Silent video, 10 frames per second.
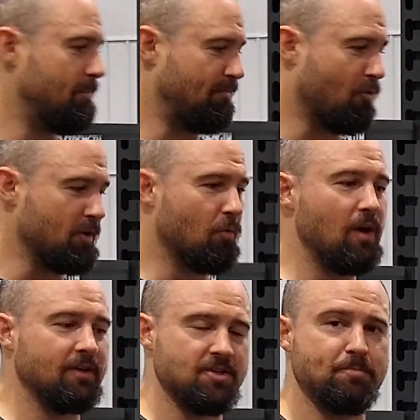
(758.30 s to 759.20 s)
Before you're
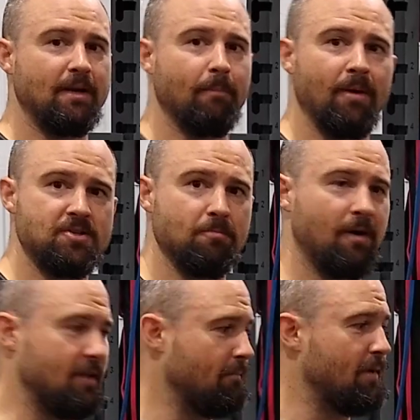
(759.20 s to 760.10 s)
willing to spend a bunch of
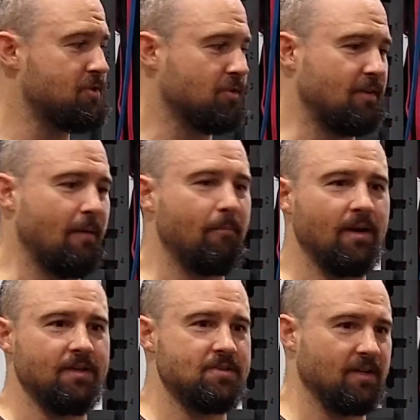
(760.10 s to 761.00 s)
money, make sure that
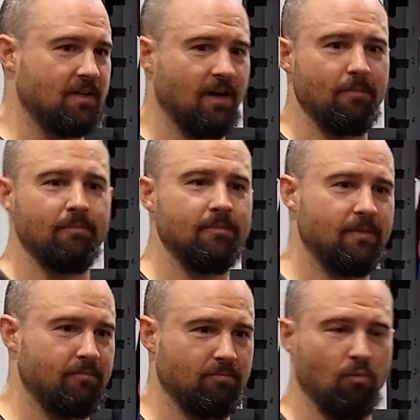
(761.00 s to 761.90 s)
money is going to come,
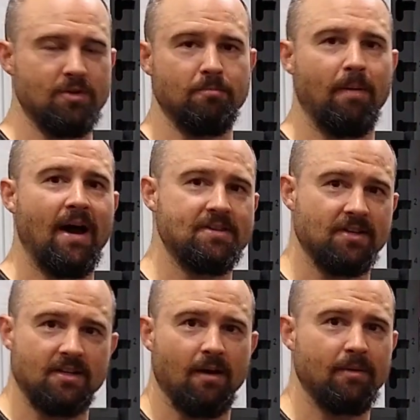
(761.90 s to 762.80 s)
what you buy is
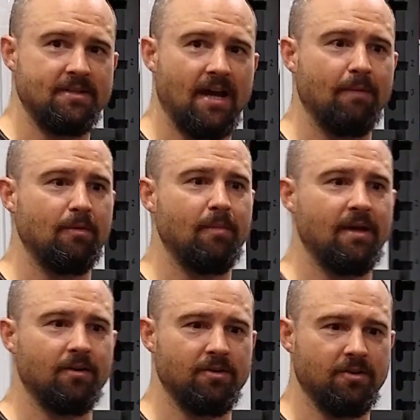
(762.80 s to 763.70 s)
going to come in a timely
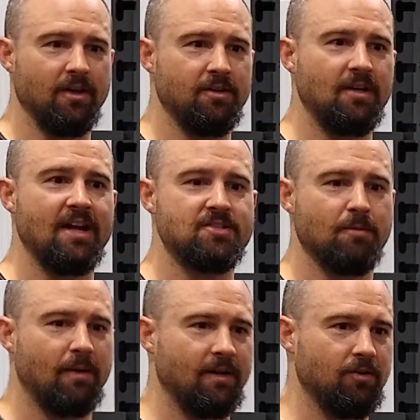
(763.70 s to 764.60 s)
manner, and you got
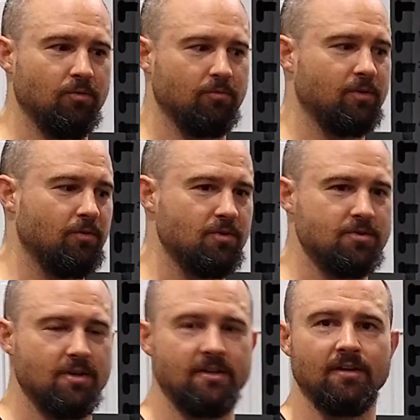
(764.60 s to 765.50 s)
somebody who's
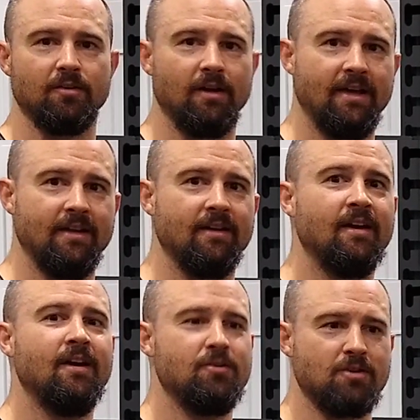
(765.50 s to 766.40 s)
on the other end
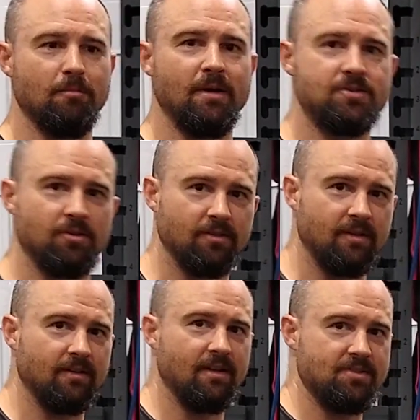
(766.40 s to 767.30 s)
who's going to make sure
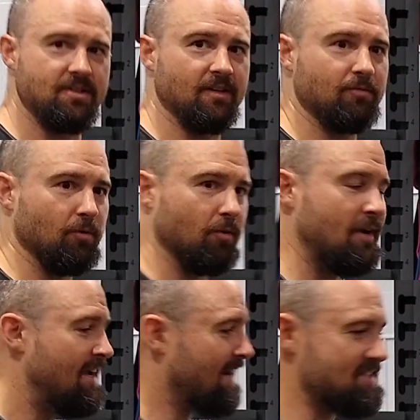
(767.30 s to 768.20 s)
that they see it through.
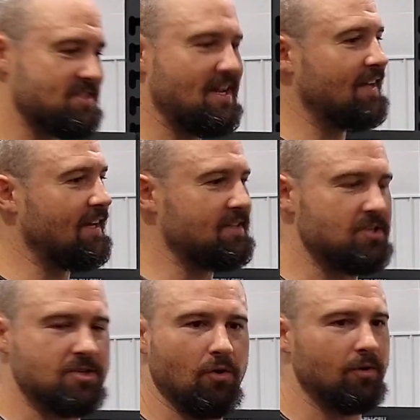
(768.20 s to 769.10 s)
Because it's not like
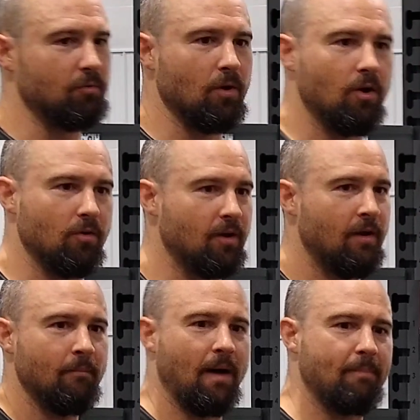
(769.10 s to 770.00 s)
just going to Rogue,
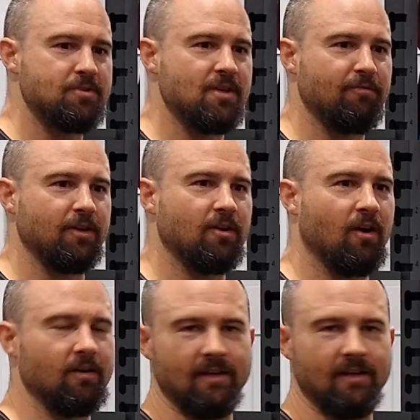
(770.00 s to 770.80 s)
popping stuff in a cart.